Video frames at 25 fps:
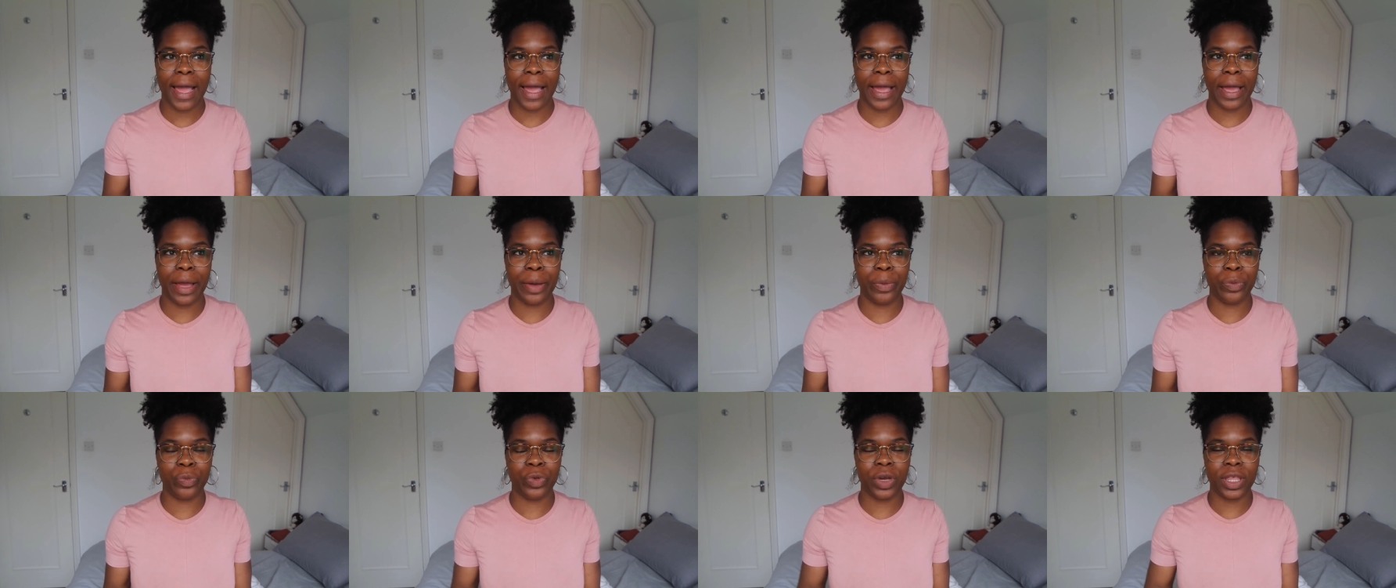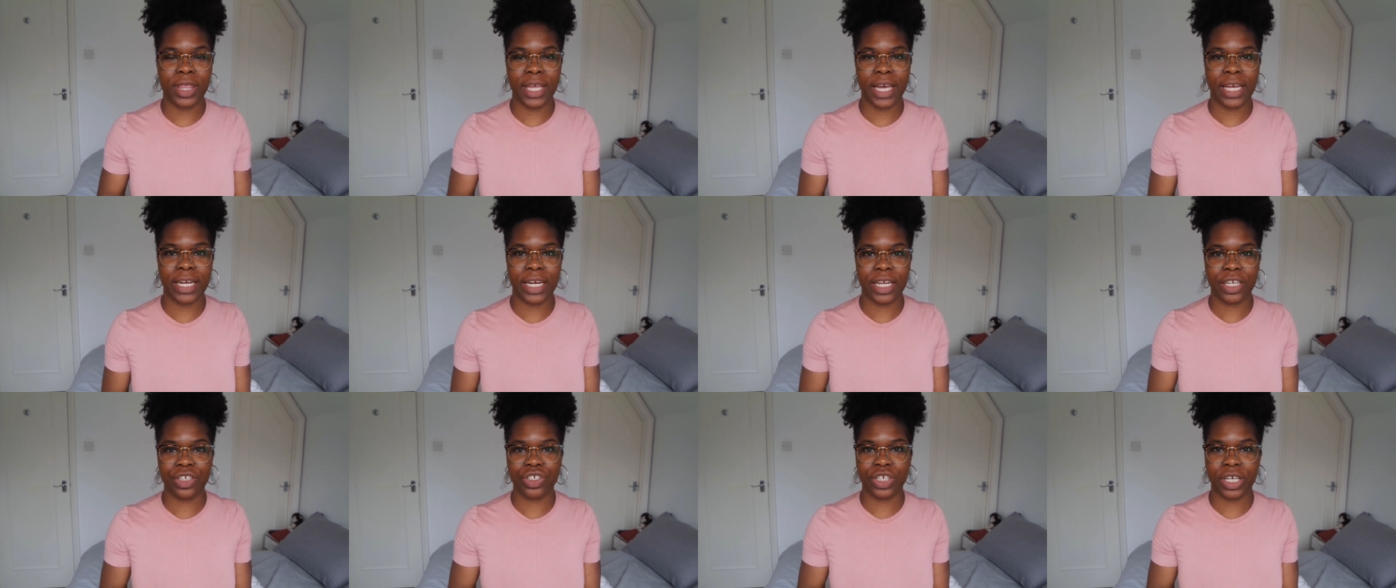um, with
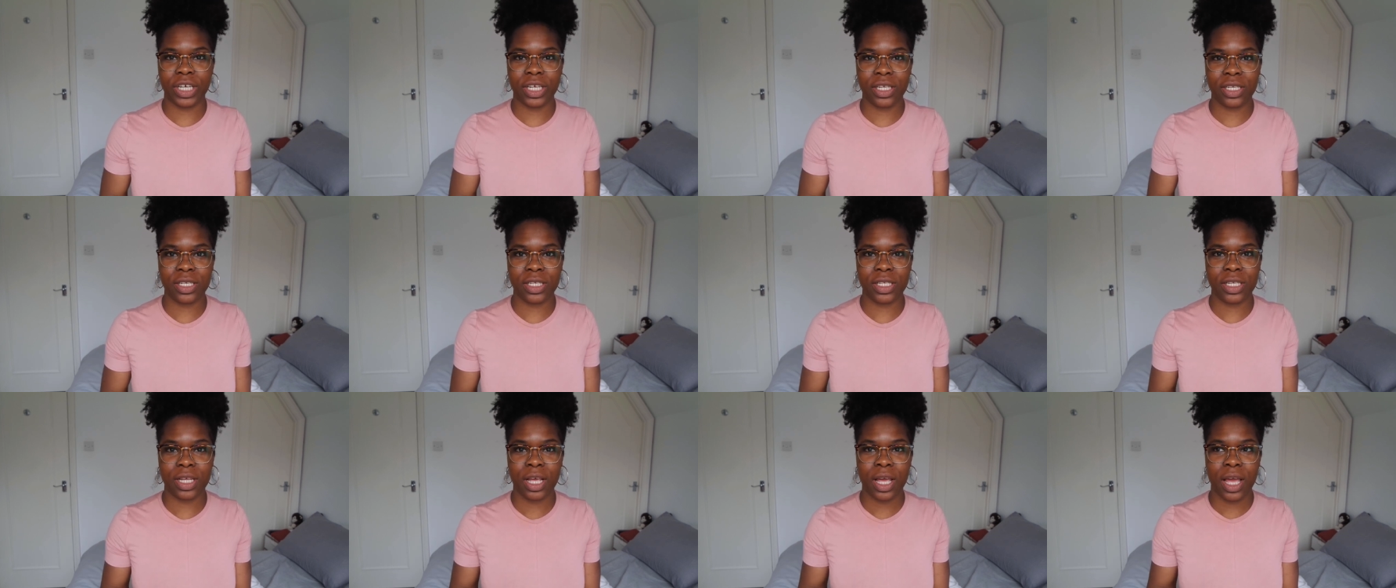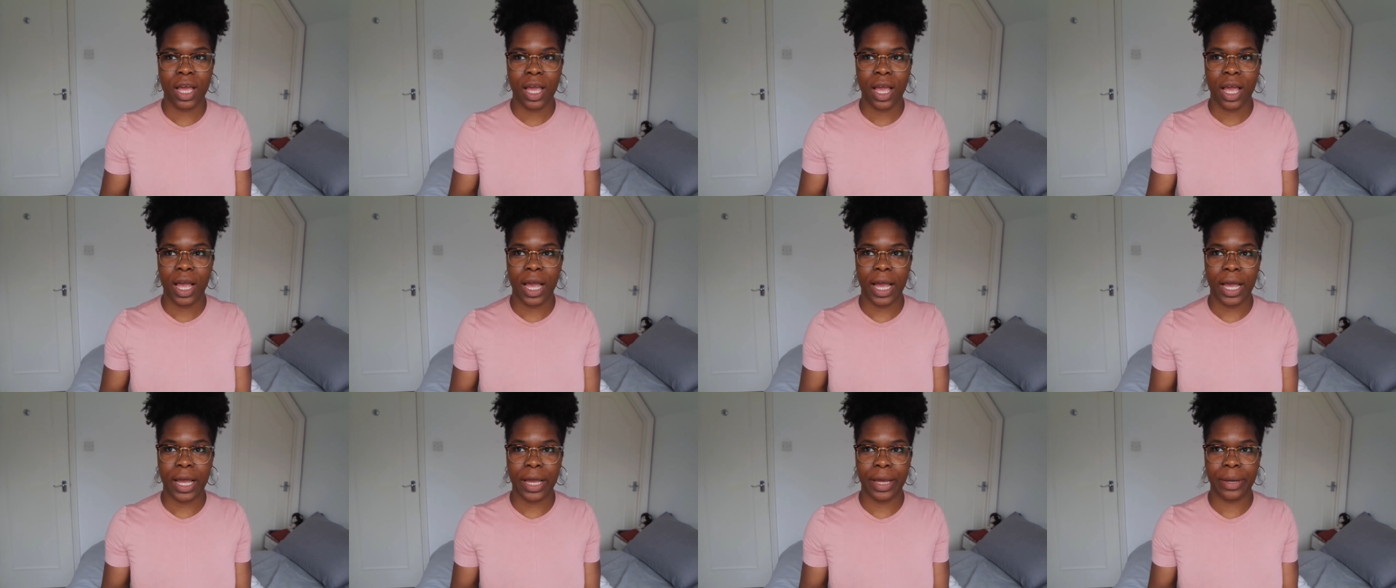NHS
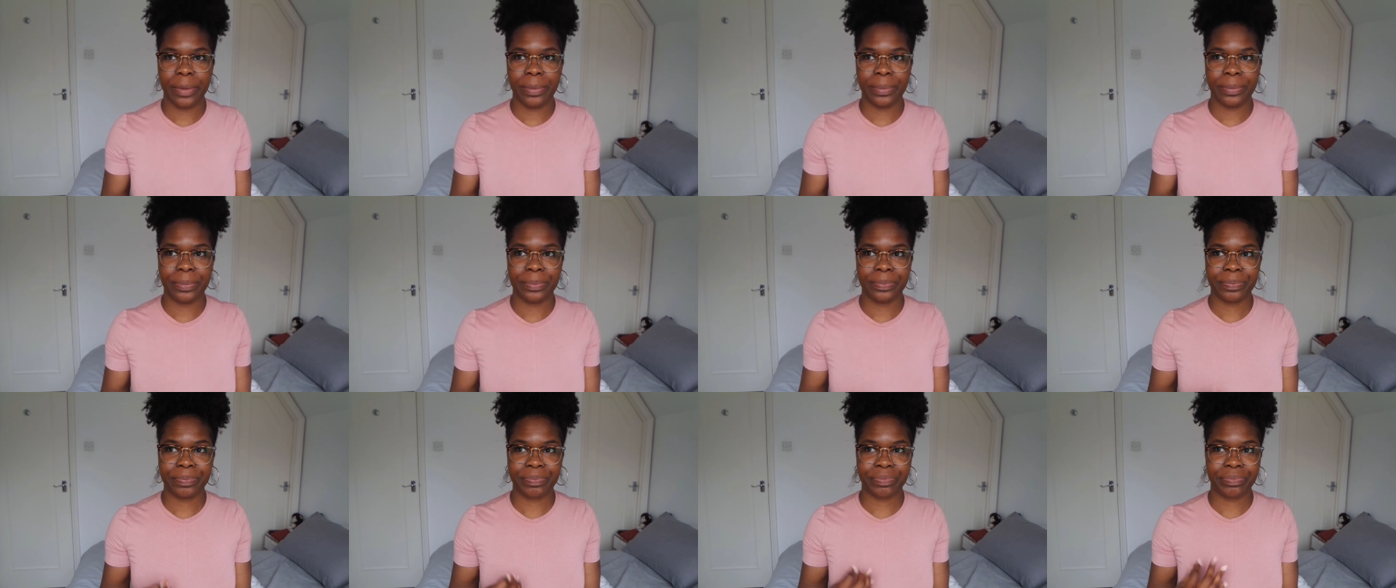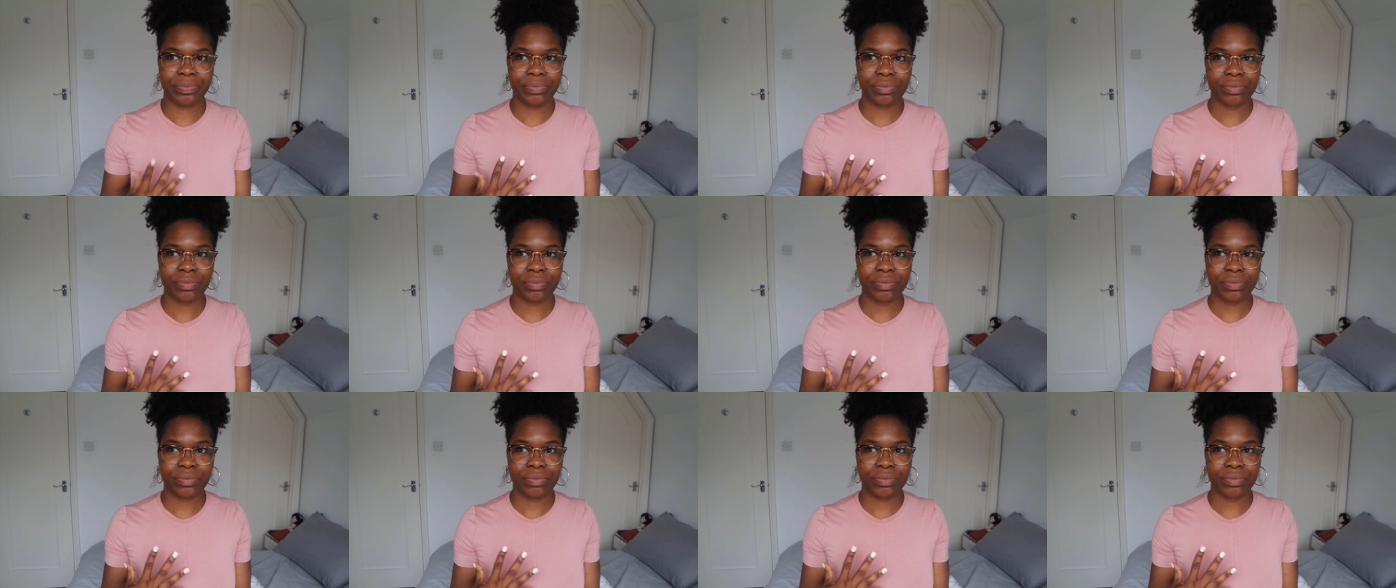um,